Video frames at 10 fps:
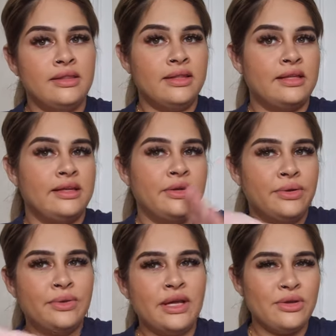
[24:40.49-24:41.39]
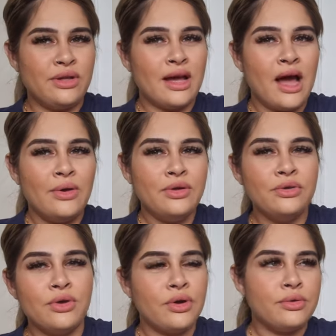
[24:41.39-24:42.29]
like they know like how do you
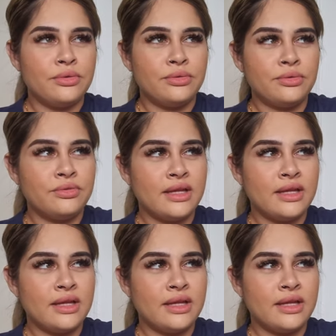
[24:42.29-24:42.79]
know